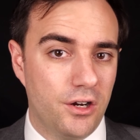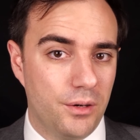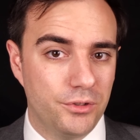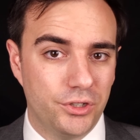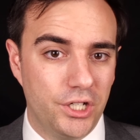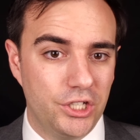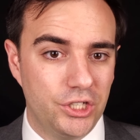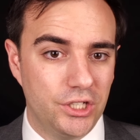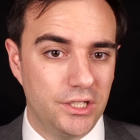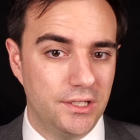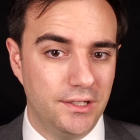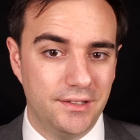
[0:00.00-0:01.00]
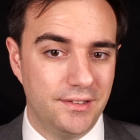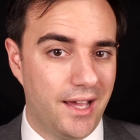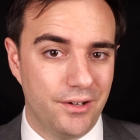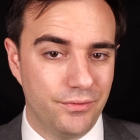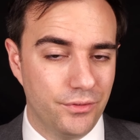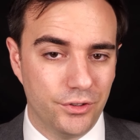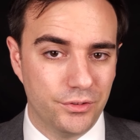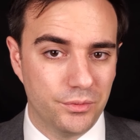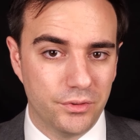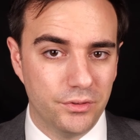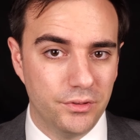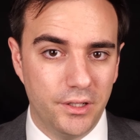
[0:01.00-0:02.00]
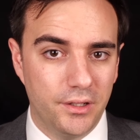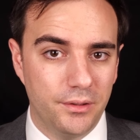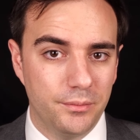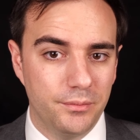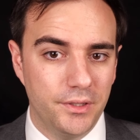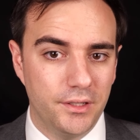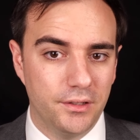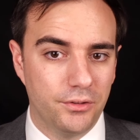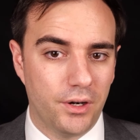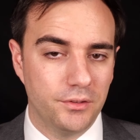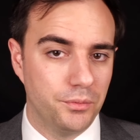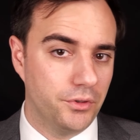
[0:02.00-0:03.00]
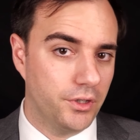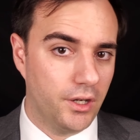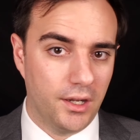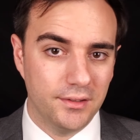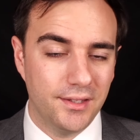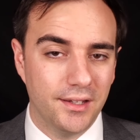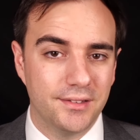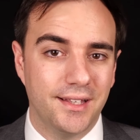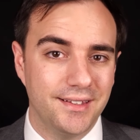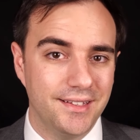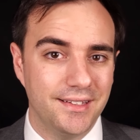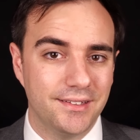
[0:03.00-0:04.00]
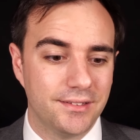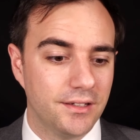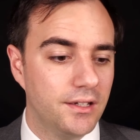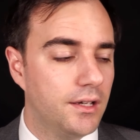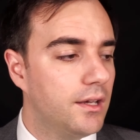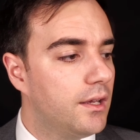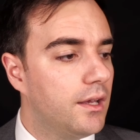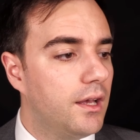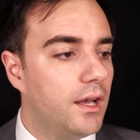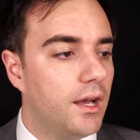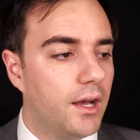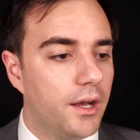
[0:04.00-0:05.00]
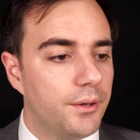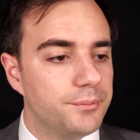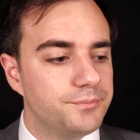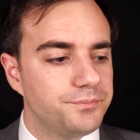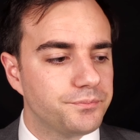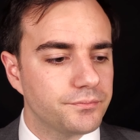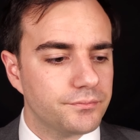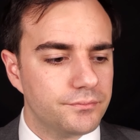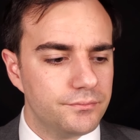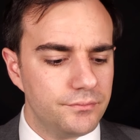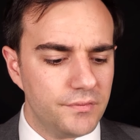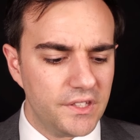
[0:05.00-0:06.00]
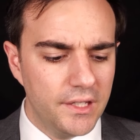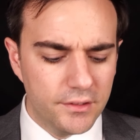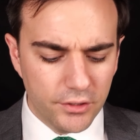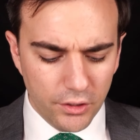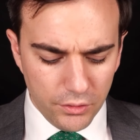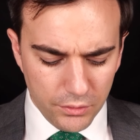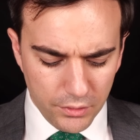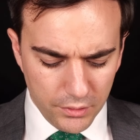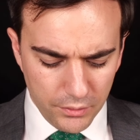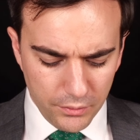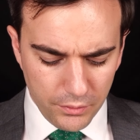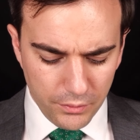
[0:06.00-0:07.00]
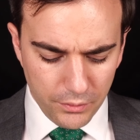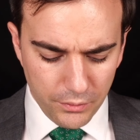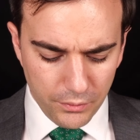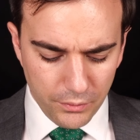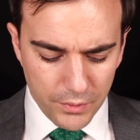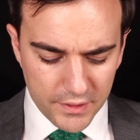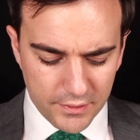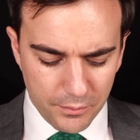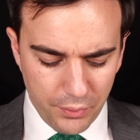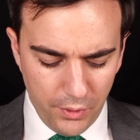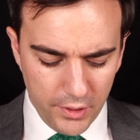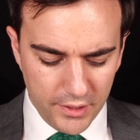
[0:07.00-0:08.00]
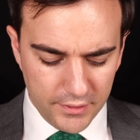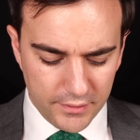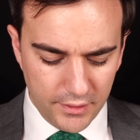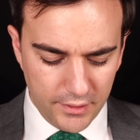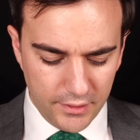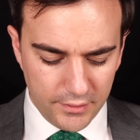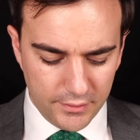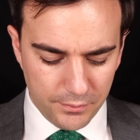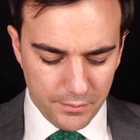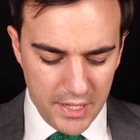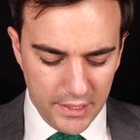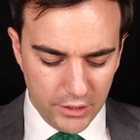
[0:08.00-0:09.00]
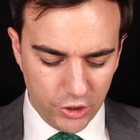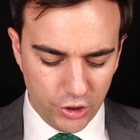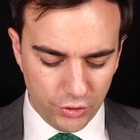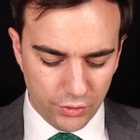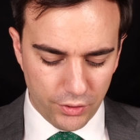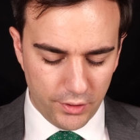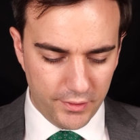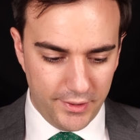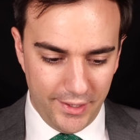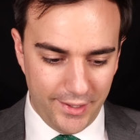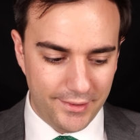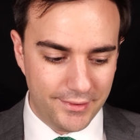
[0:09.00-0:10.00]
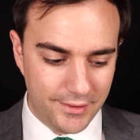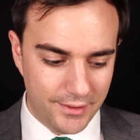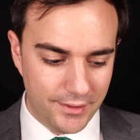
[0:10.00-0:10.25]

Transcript: arbitration is not enforceable in a cross-border context, at least. Um, and so, what's important is making sure that